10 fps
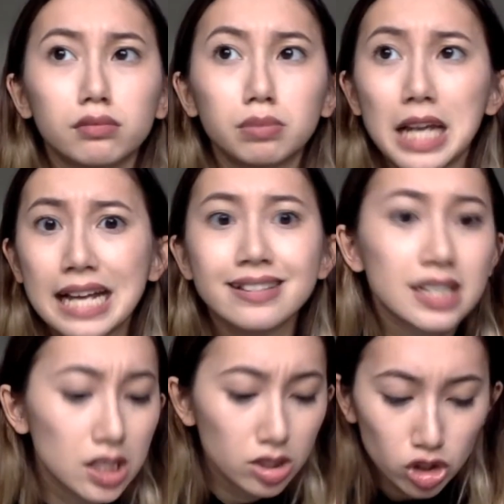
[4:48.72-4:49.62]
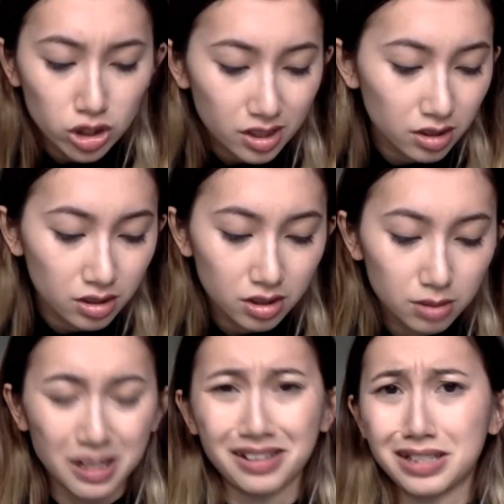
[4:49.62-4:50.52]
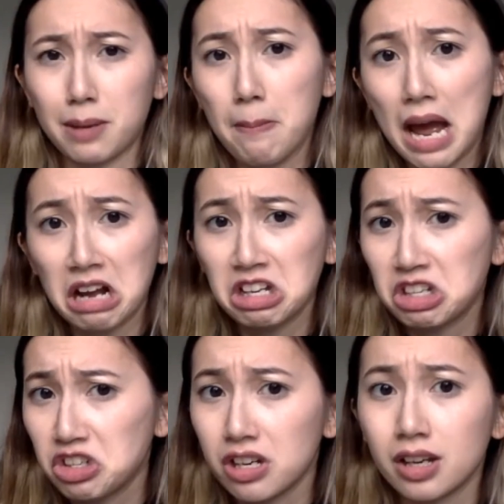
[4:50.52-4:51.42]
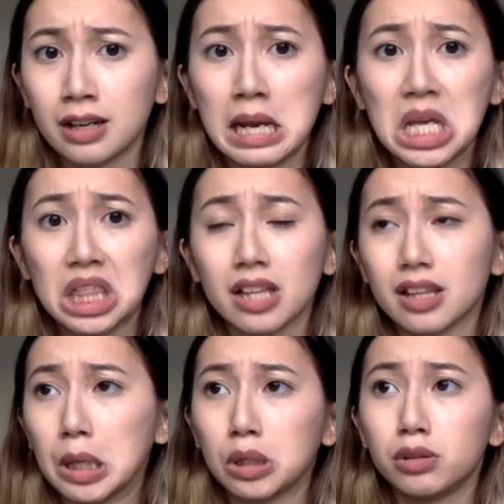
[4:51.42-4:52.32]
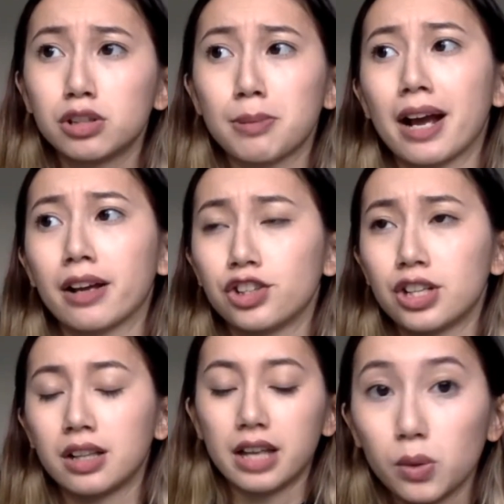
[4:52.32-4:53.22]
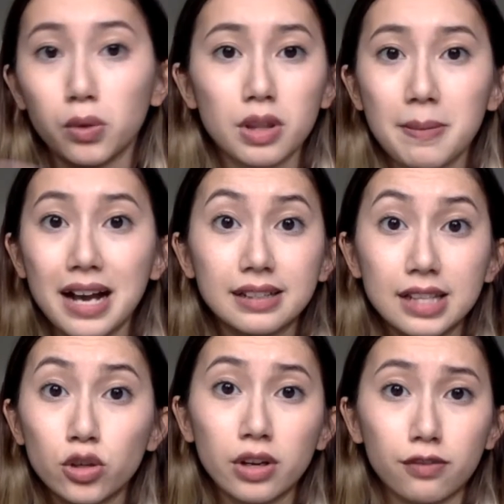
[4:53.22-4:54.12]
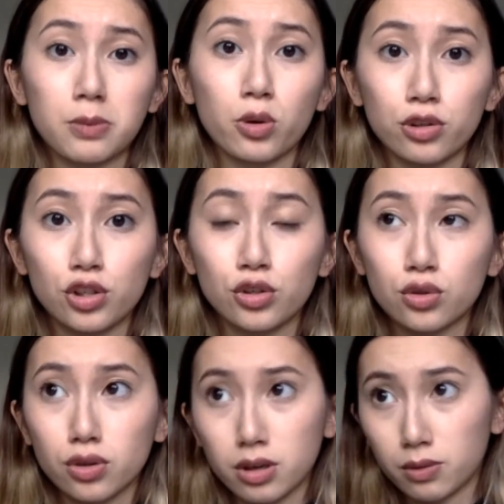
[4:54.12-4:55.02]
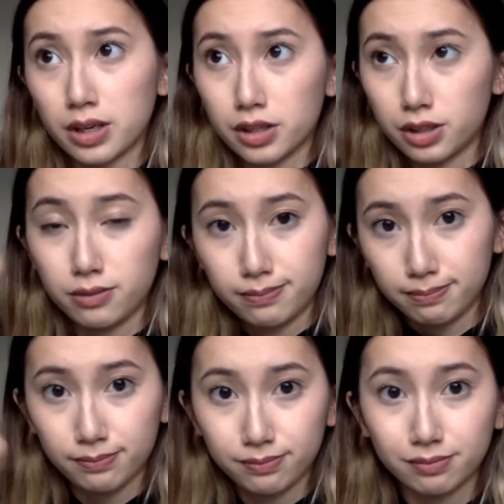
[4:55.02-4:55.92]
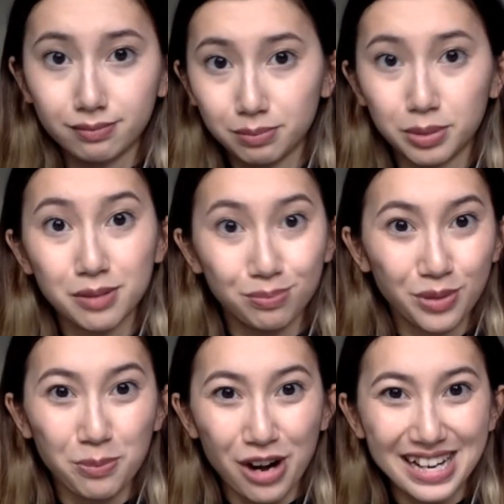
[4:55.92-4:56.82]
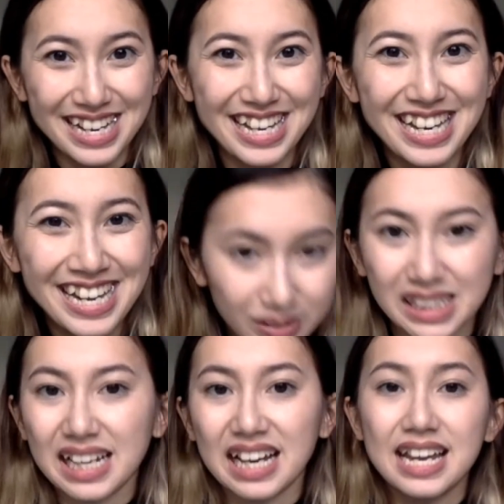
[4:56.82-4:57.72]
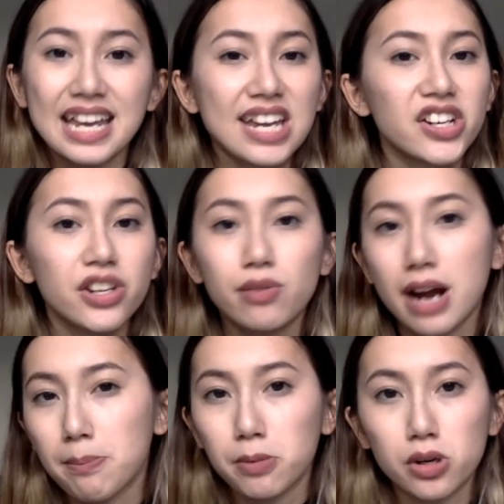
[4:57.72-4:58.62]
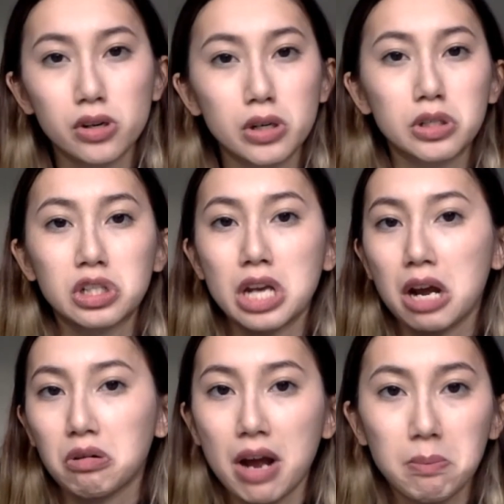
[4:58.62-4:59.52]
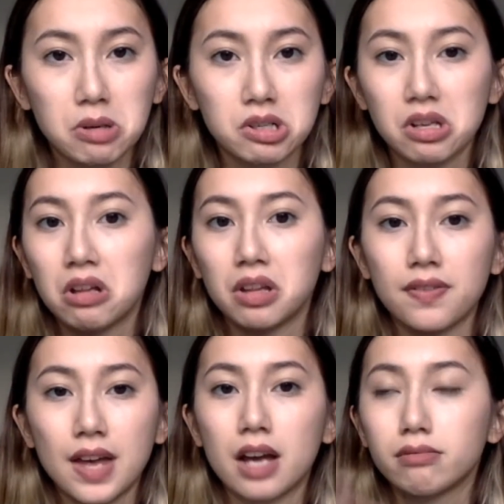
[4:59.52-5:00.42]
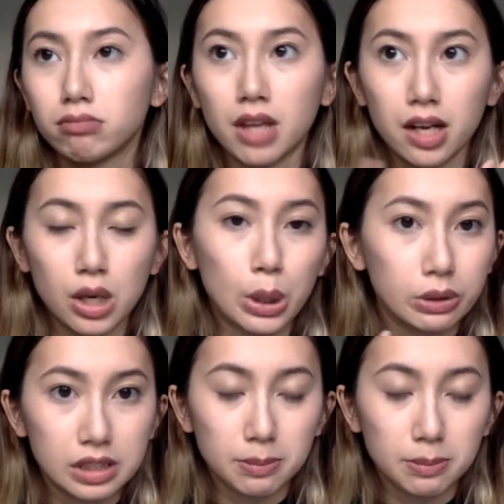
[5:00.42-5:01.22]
plastic tins, plastic packaging, anything that includes packaging, like, or the bags that you get from the grocery store where you put the bread in. Any kind of candy wrappers, snack wrappers, all of that can go into